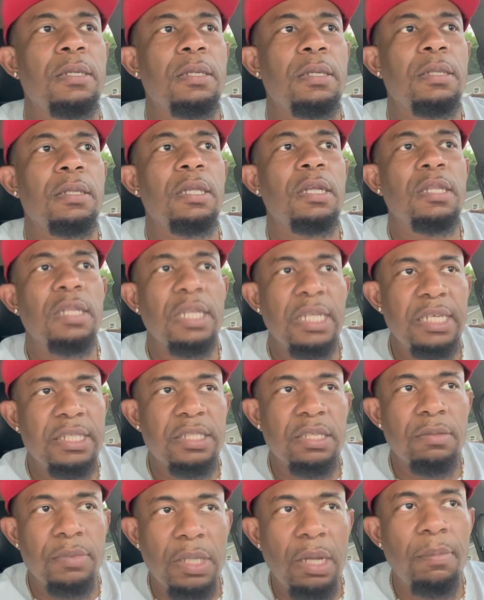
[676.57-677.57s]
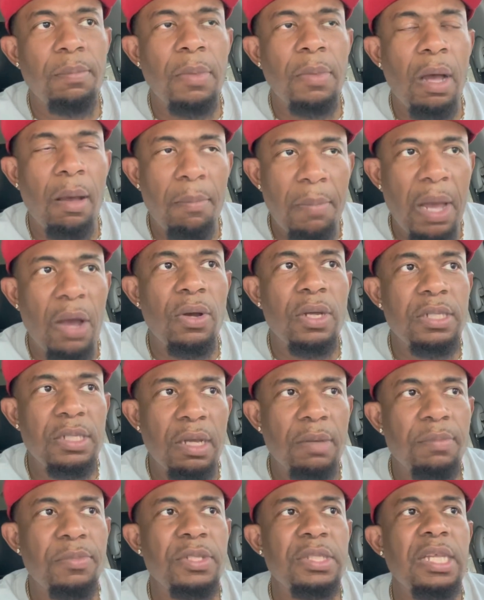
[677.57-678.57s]
the least amount of
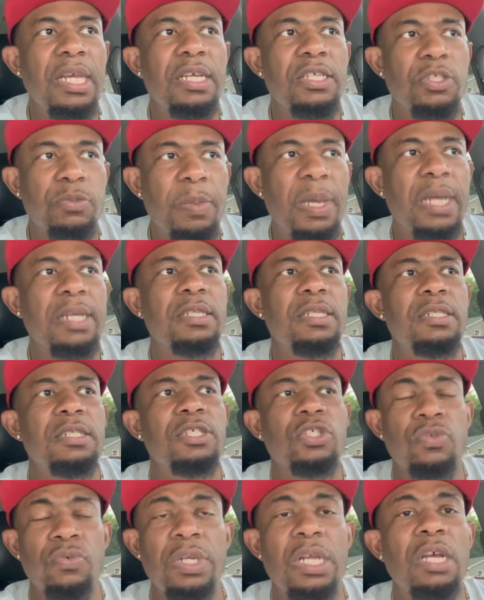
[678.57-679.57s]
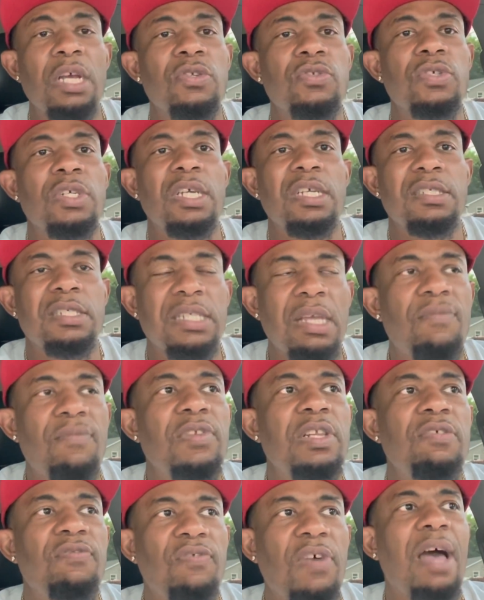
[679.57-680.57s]
number they're expecting is
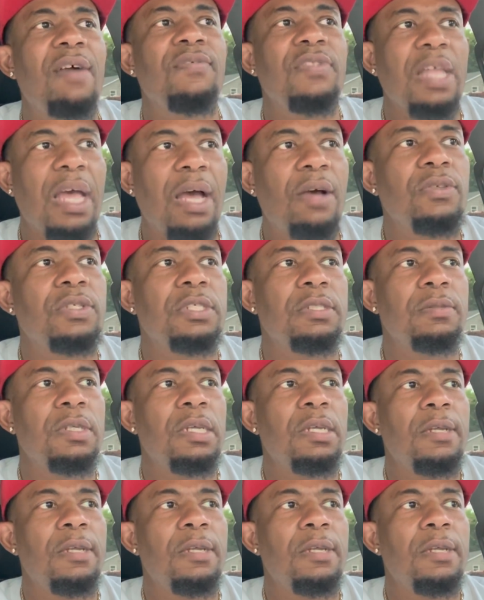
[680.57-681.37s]
375,000.